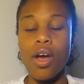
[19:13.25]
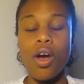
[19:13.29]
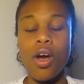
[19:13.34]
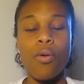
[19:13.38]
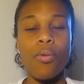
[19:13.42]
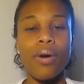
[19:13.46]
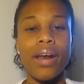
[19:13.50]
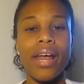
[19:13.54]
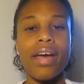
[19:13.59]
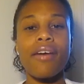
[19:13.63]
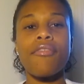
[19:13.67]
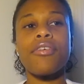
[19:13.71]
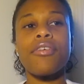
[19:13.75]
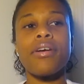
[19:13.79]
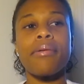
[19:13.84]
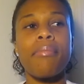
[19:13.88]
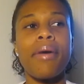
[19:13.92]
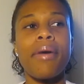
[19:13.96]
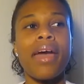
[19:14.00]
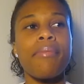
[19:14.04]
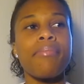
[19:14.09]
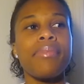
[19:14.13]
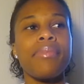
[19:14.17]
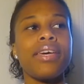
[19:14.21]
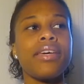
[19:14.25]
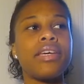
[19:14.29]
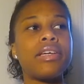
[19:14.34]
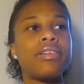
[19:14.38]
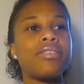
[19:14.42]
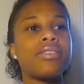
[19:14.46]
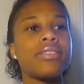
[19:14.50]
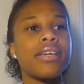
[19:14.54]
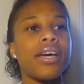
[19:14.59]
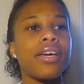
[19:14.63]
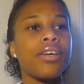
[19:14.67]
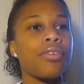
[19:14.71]
whatever it may be,
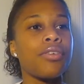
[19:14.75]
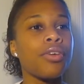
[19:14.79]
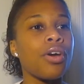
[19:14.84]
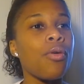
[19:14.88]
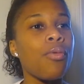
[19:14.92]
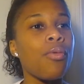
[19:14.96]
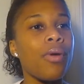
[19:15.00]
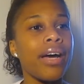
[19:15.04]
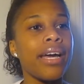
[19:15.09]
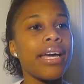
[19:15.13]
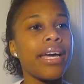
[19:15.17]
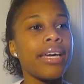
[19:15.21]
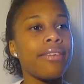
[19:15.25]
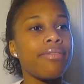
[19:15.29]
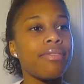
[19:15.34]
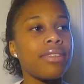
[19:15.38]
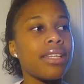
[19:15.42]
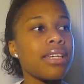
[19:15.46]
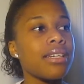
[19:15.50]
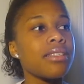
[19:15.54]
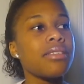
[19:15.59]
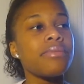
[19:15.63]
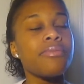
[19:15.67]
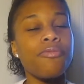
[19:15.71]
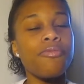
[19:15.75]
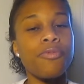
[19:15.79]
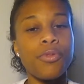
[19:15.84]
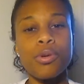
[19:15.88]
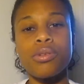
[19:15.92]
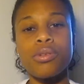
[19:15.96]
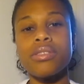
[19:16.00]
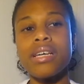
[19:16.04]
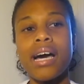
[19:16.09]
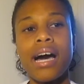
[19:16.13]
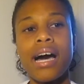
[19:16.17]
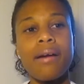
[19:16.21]
you say, you know what, if this
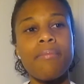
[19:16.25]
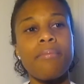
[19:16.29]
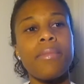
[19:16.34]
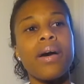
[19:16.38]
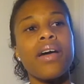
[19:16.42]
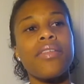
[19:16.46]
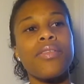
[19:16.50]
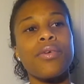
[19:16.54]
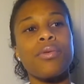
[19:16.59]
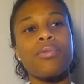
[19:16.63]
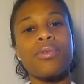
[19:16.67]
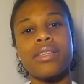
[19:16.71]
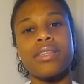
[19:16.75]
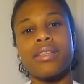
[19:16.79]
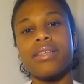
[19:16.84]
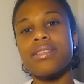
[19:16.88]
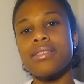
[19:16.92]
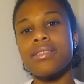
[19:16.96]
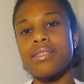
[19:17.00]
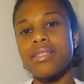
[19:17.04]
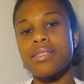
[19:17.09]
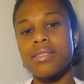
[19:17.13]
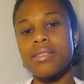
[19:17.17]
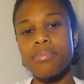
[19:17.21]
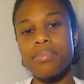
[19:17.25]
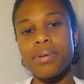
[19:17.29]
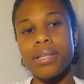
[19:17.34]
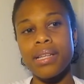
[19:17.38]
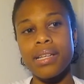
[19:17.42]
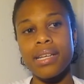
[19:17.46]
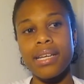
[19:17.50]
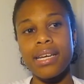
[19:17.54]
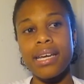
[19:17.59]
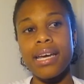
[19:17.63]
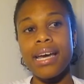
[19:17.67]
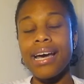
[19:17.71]
full-time mother with this
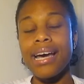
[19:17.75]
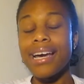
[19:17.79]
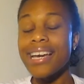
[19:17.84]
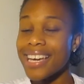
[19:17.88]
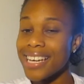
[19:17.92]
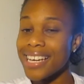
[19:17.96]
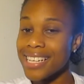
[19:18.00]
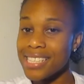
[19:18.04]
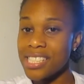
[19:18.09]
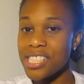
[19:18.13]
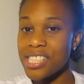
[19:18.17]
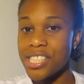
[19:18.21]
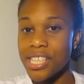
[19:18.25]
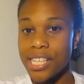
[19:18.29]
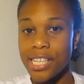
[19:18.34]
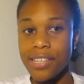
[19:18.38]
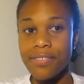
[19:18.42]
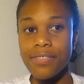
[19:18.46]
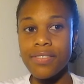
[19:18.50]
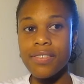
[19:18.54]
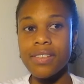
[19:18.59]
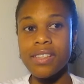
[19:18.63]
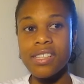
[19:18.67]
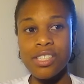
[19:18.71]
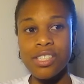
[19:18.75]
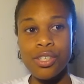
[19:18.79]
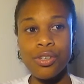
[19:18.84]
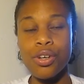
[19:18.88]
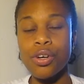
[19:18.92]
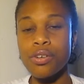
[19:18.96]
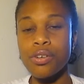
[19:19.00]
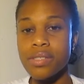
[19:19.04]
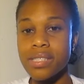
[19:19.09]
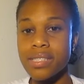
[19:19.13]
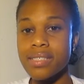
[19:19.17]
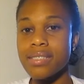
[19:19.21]
disability can achieve, you
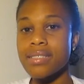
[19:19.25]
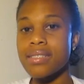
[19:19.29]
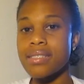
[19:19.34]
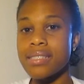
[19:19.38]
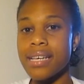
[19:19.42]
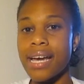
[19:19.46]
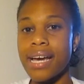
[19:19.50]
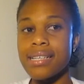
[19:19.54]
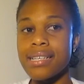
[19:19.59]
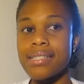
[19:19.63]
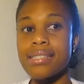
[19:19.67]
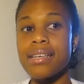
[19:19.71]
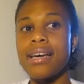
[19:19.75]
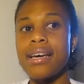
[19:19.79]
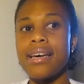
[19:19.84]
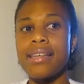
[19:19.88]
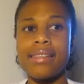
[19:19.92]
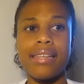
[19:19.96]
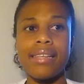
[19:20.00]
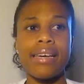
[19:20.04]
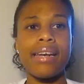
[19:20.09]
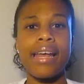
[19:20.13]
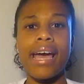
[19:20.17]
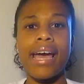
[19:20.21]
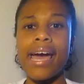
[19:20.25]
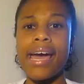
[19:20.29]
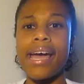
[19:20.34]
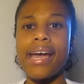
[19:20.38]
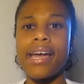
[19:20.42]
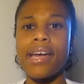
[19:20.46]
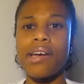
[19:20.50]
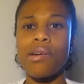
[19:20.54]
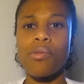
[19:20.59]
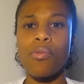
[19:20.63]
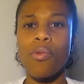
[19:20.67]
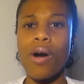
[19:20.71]
know, success, then
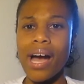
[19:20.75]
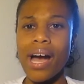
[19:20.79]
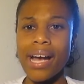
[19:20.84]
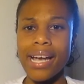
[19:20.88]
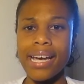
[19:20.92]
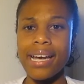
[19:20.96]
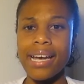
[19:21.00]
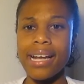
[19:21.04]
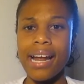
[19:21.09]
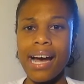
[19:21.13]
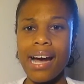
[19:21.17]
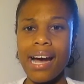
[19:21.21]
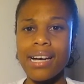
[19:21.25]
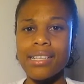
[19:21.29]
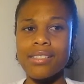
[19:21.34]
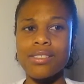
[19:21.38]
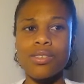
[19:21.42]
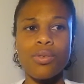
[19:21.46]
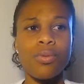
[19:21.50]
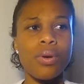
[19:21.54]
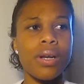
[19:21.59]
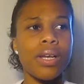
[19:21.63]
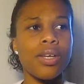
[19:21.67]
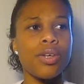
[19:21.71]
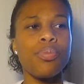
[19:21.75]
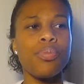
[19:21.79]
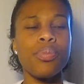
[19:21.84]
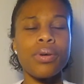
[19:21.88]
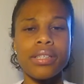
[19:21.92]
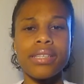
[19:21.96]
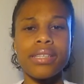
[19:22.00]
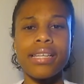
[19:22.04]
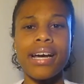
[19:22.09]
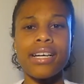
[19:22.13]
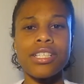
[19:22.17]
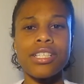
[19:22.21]
hey, why can't I? So when you
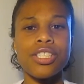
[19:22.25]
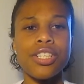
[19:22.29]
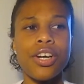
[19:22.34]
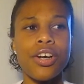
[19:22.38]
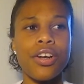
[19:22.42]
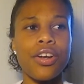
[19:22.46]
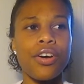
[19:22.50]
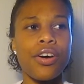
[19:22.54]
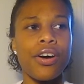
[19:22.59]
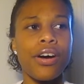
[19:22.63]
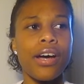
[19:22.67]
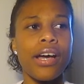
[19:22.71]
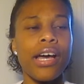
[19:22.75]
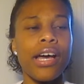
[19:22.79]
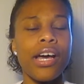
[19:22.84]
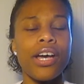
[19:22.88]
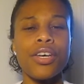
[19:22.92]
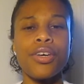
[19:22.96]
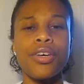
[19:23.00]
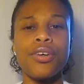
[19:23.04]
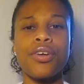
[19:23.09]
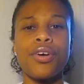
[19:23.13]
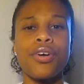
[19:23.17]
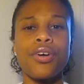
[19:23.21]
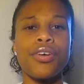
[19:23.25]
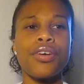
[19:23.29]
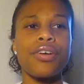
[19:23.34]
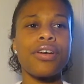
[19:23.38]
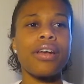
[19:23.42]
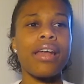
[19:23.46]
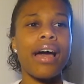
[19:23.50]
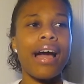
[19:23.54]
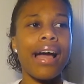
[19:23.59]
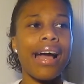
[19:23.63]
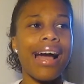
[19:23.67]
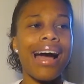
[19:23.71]
put that shirt on, you know, you're
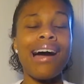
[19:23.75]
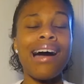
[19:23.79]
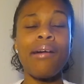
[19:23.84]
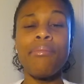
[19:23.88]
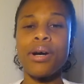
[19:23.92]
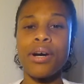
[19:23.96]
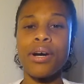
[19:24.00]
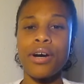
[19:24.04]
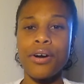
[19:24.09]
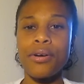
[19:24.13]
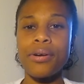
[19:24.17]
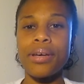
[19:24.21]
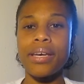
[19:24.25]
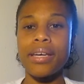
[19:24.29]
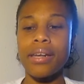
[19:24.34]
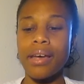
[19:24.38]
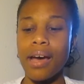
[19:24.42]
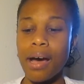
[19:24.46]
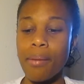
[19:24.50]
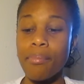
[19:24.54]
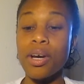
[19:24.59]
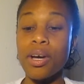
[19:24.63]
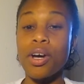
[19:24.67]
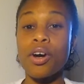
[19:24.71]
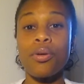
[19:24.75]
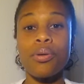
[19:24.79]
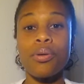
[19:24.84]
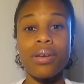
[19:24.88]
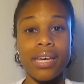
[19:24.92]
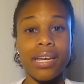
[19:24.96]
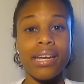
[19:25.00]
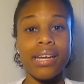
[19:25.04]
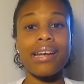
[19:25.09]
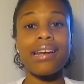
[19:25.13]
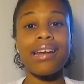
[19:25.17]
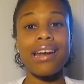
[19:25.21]
like, I'm a go-getter, I'm gonna go
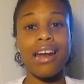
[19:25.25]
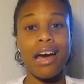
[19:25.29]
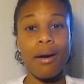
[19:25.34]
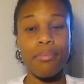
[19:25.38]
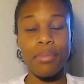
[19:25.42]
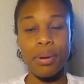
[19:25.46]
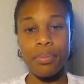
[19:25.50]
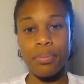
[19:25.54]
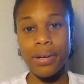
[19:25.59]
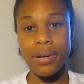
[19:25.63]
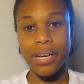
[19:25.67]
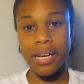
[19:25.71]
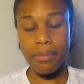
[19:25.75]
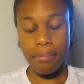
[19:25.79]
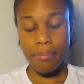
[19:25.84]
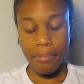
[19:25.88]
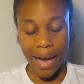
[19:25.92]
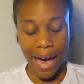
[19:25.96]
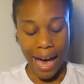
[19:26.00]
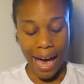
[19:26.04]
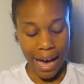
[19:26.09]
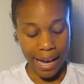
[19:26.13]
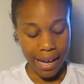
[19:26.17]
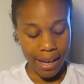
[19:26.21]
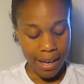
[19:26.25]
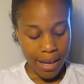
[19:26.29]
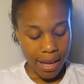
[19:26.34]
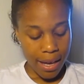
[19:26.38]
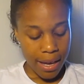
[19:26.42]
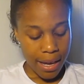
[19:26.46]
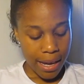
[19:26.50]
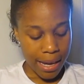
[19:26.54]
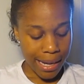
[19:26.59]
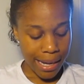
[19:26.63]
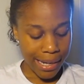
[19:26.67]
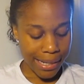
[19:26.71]
get it and I'm gonna bring it back.
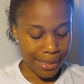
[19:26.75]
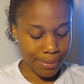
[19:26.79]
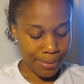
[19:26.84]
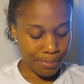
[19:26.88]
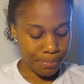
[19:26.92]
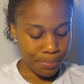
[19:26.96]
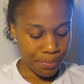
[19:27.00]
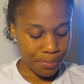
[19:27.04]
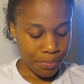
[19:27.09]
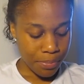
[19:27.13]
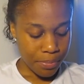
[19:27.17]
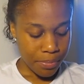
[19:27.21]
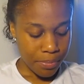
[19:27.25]
And